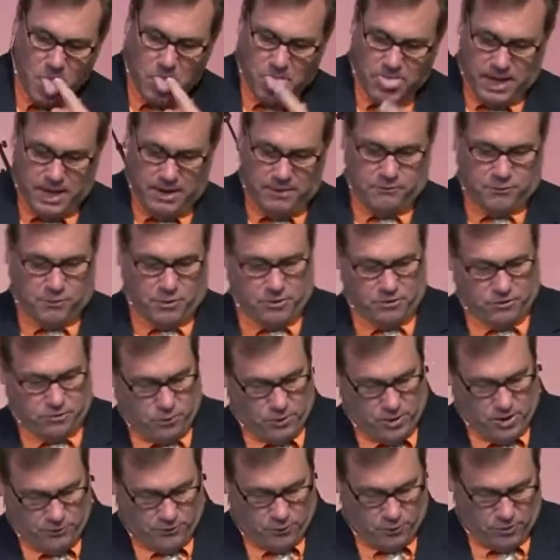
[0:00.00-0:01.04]
the first
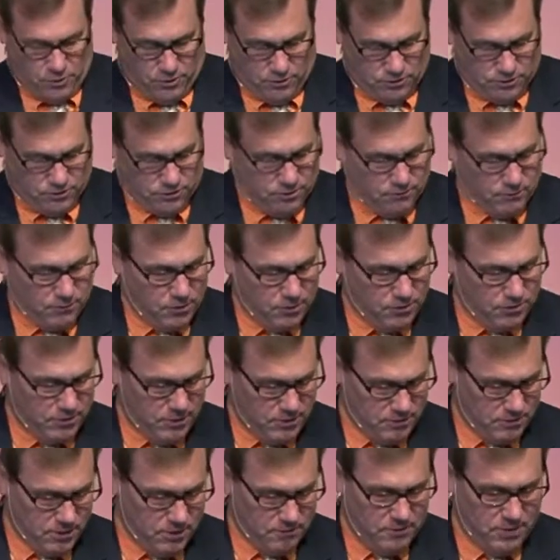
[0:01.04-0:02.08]
twenty-first
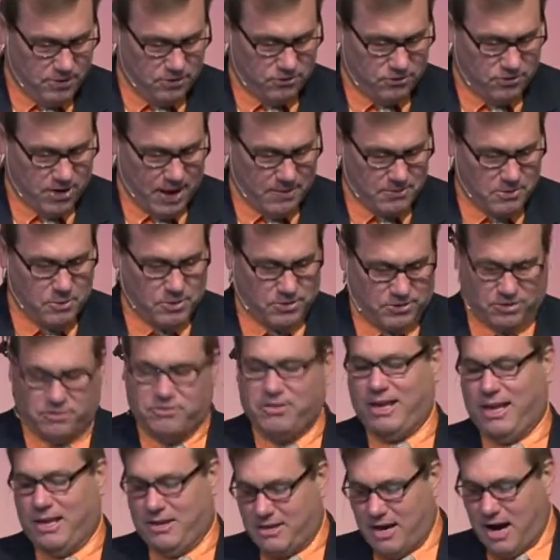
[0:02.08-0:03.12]
verses of this chapter, which is
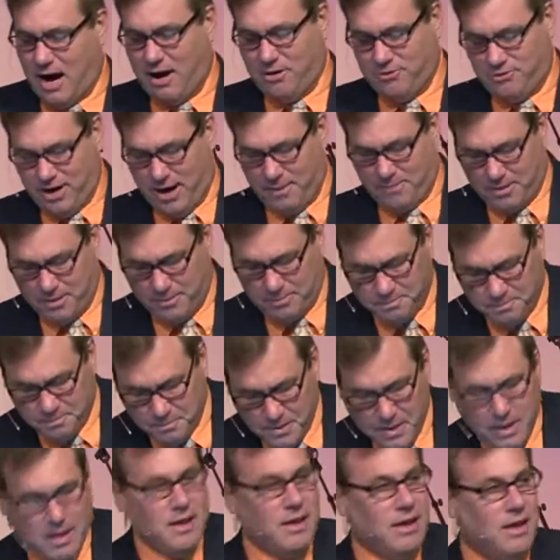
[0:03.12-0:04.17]
the entire chapter.
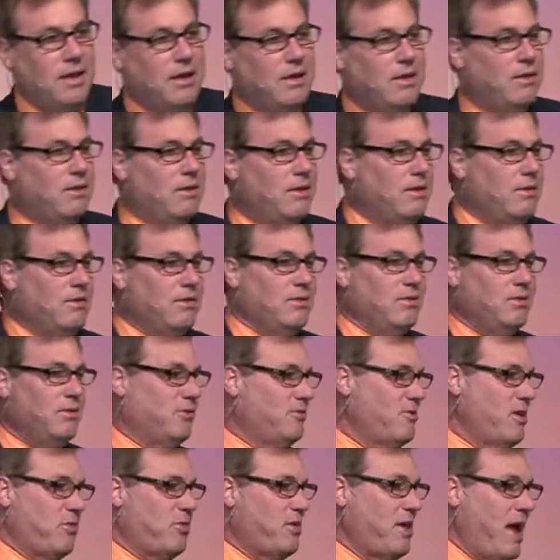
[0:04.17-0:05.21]
There's
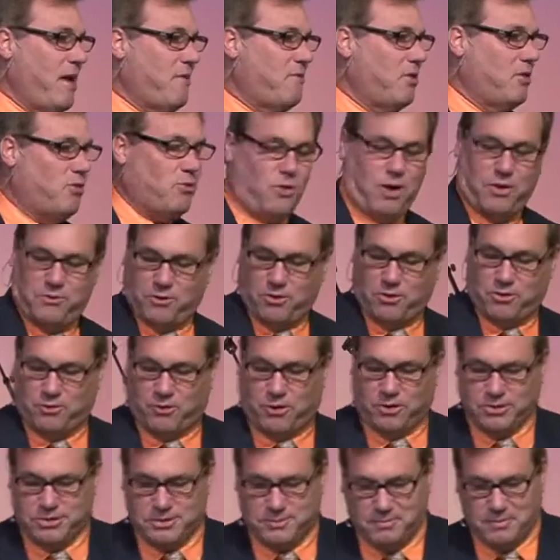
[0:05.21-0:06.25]
nothing after the twenty-first
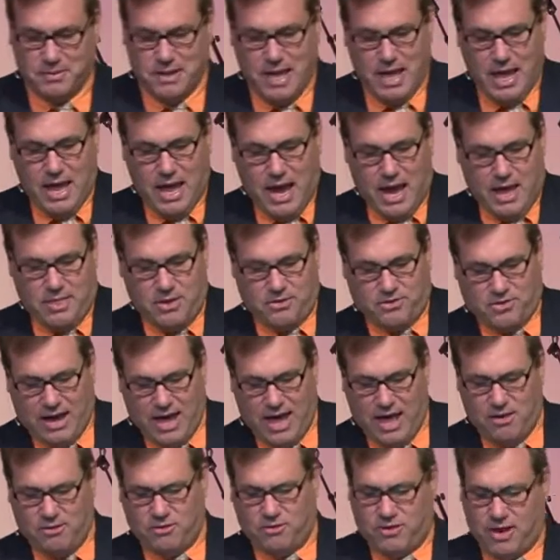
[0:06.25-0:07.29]
verse. And the
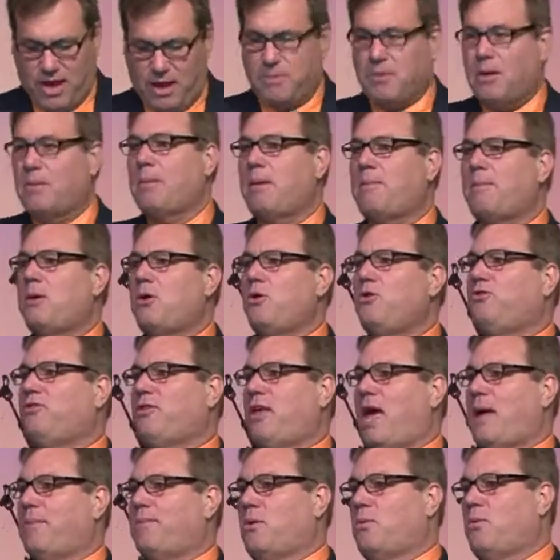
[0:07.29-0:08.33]
child Samuel, remember who
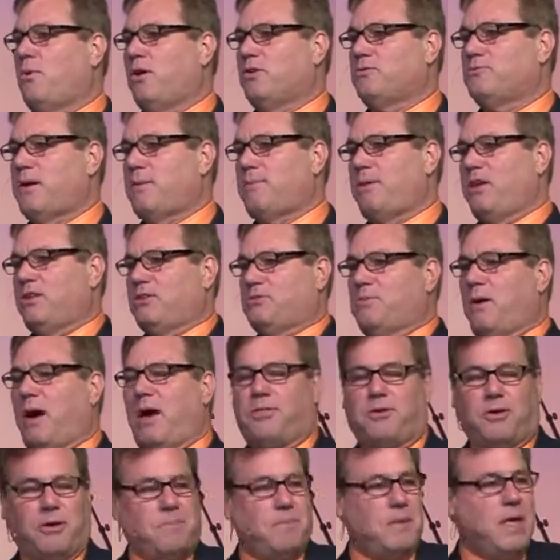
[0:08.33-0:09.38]
Samuel was. Remember his
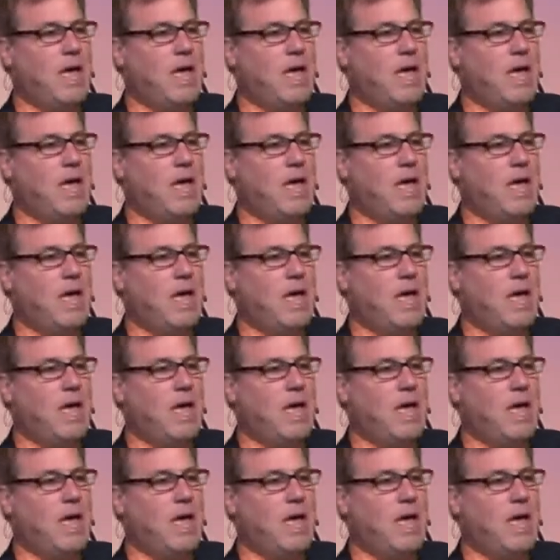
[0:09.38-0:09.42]
mother